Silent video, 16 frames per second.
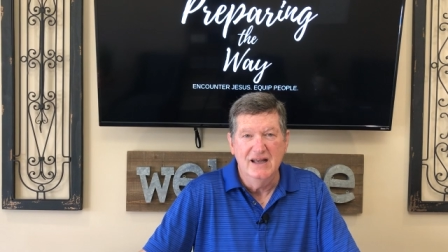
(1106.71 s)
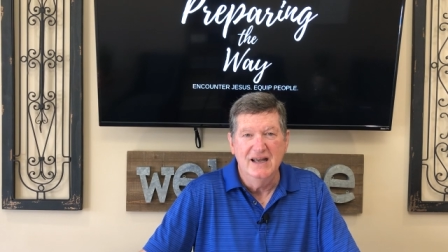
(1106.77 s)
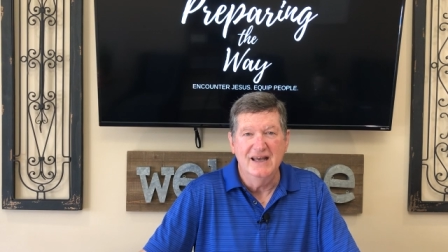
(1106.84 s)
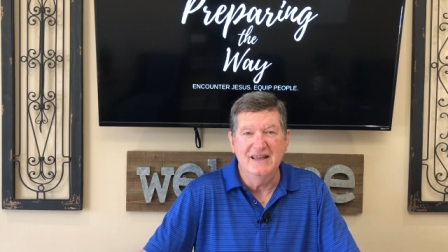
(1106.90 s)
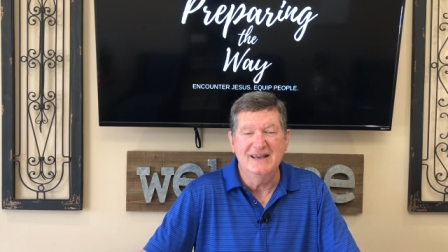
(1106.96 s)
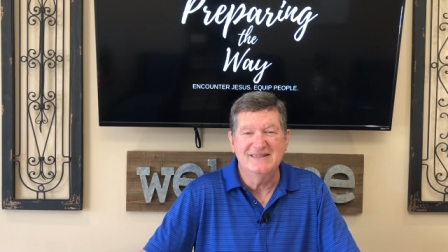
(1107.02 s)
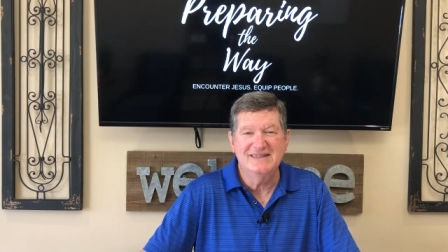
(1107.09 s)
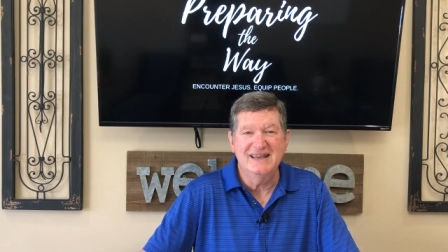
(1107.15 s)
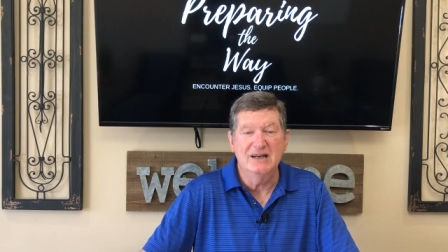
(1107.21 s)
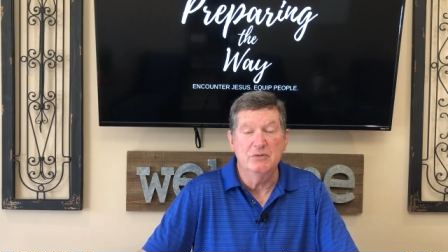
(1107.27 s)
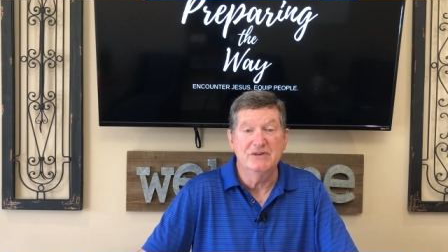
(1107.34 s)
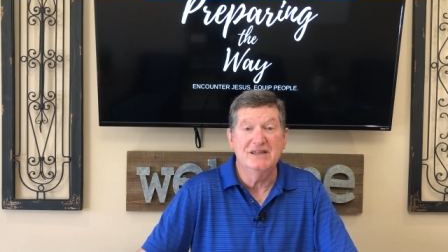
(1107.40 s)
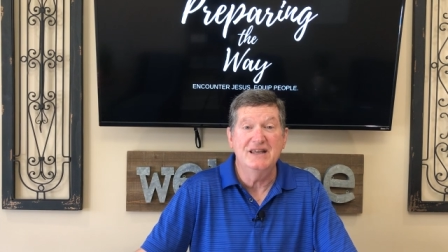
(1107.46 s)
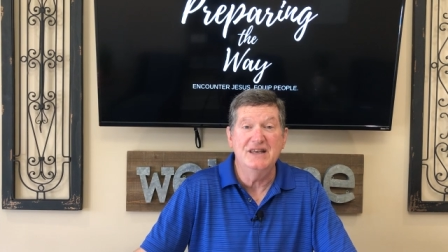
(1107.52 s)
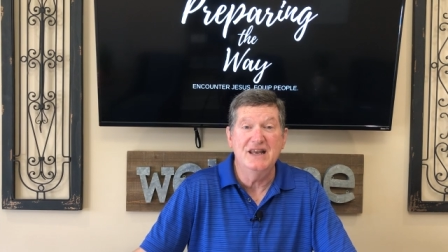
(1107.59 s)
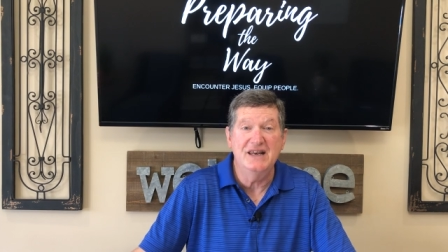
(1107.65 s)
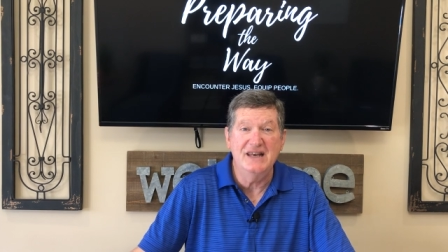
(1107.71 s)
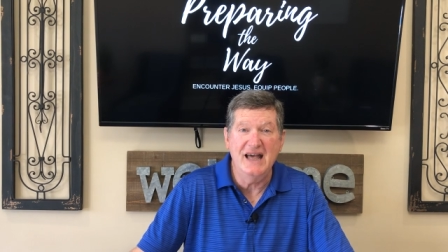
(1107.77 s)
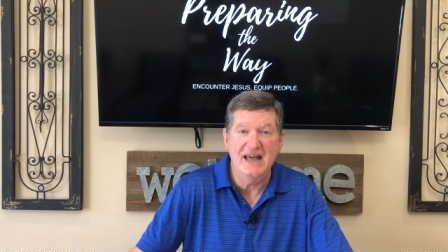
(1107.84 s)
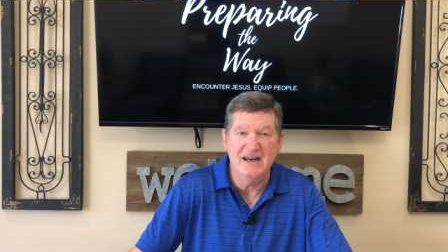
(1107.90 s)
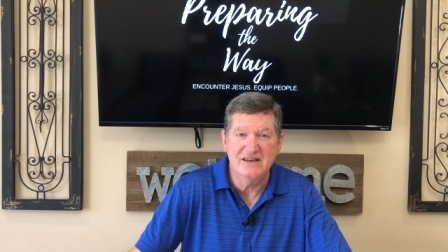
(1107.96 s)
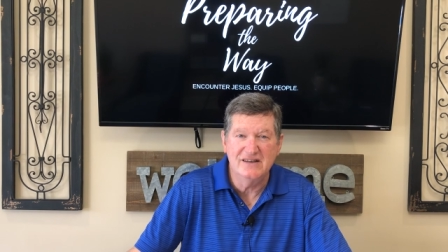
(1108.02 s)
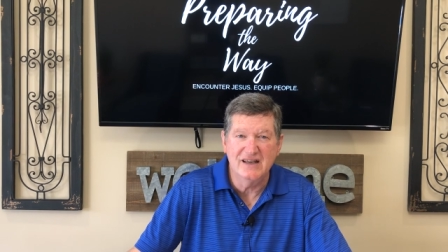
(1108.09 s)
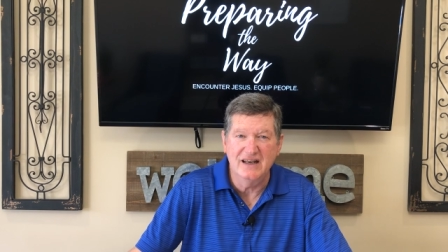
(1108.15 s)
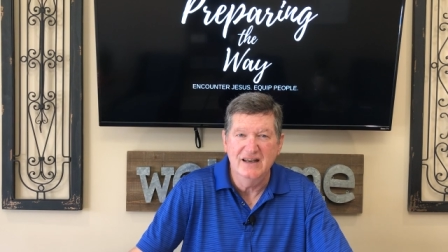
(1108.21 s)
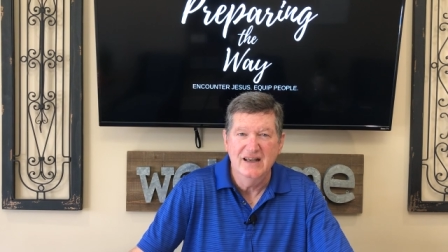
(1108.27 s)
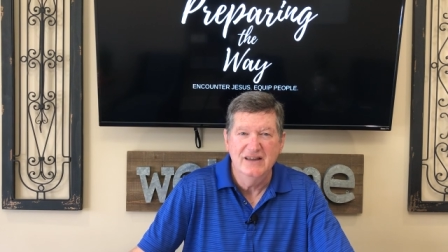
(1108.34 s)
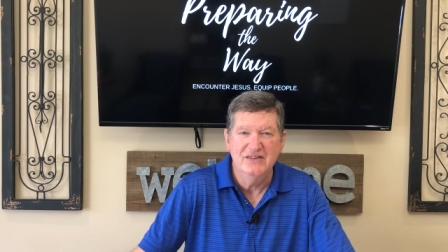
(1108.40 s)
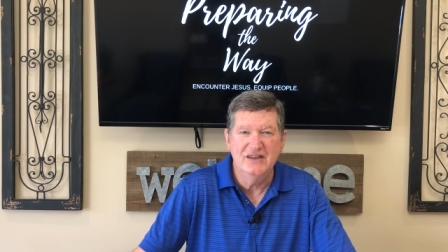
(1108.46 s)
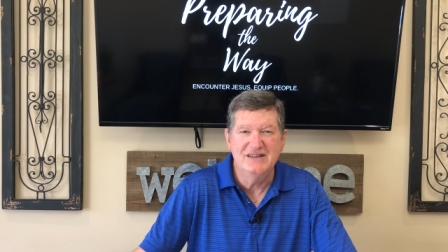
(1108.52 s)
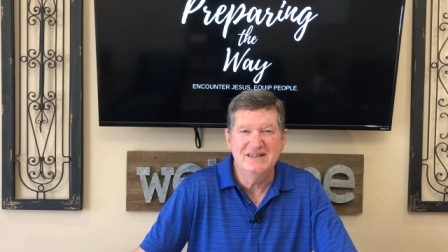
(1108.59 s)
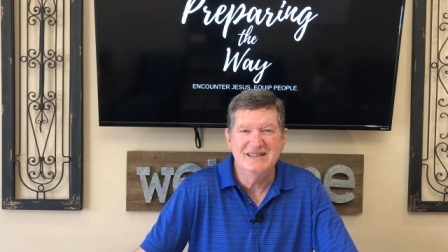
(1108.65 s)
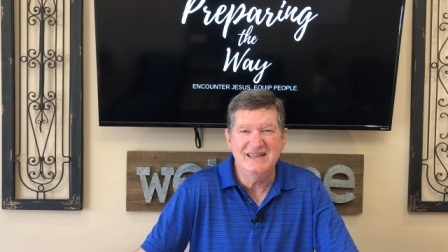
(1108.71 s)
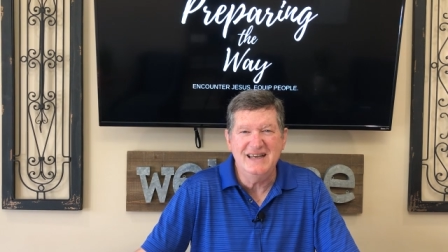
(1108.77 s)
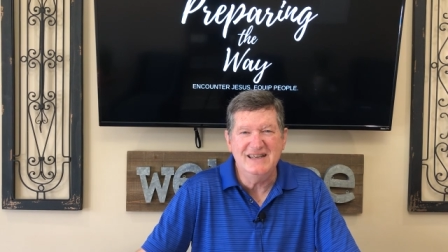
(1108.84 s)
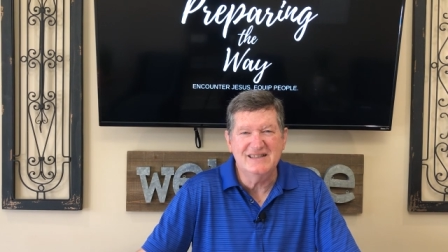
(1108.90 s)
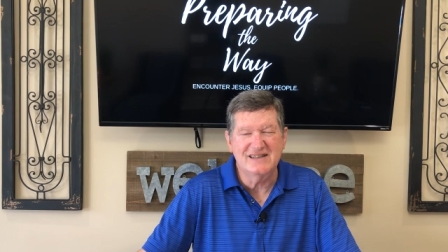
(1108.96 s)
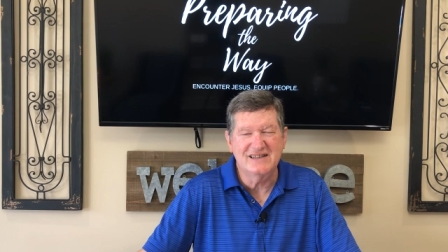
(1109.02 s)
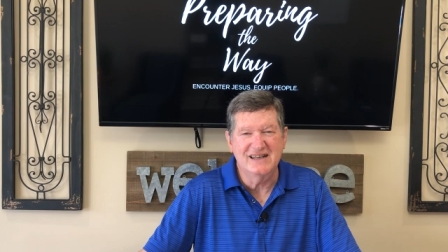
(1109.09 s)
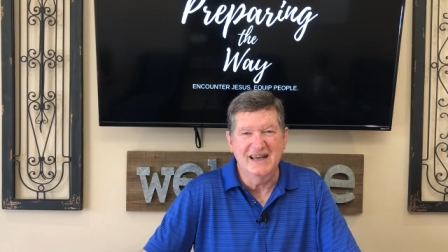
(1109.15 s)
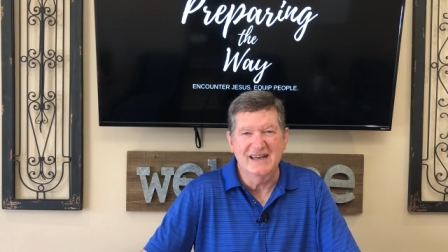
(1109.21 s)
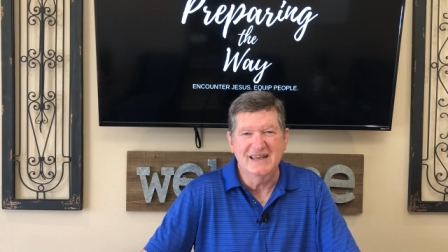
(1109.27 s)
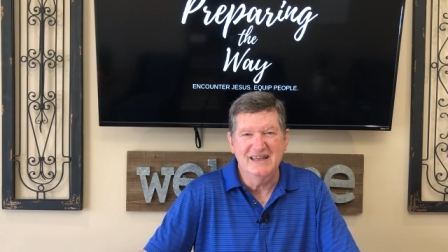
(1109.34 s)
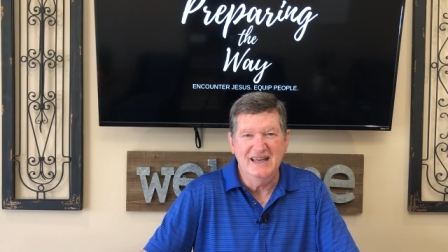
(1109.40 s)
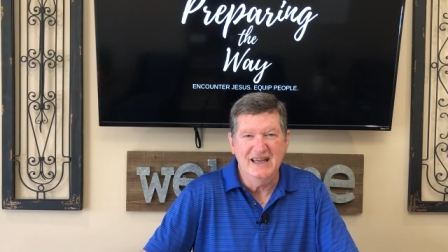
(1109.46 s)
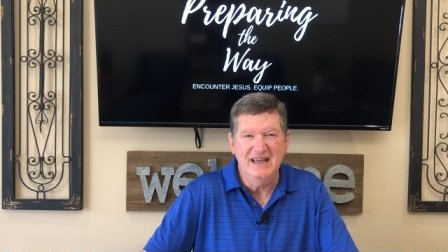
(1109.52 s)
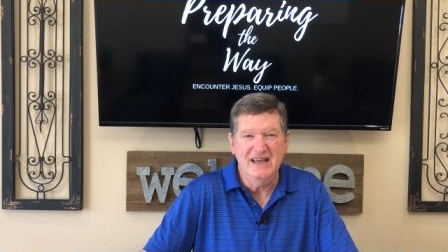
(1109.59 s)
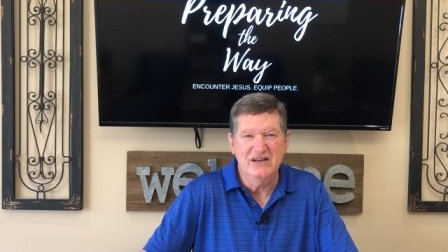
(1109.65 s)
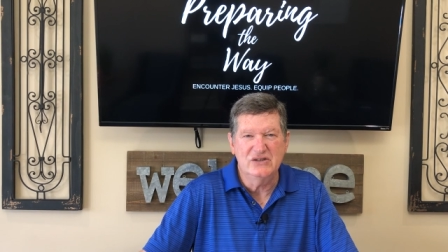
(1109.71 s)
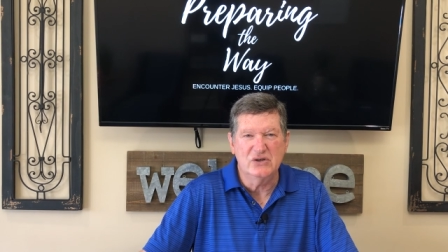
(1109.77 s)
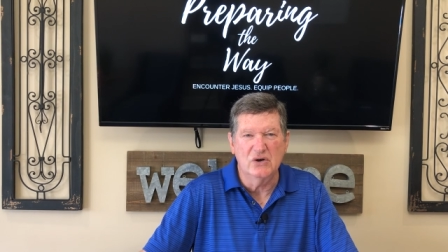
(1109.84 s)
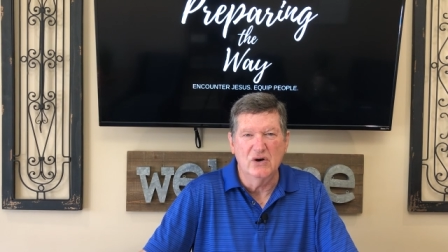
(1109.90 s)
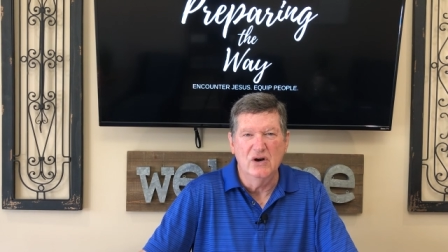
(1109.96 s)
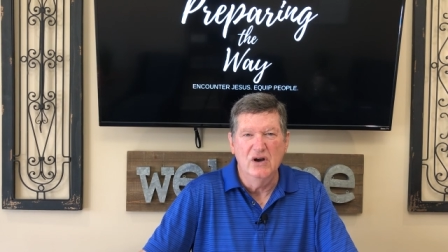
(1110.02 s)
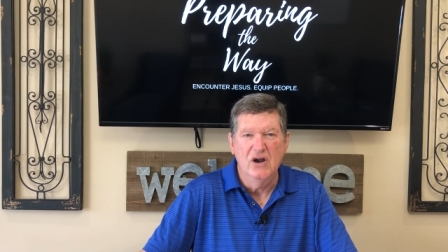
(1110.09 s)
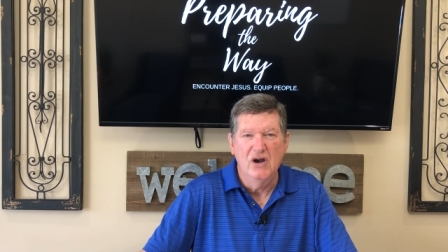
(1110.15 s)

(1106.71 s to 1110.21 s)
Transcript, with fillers: and they said it was in the 90s that the diseases like cancer,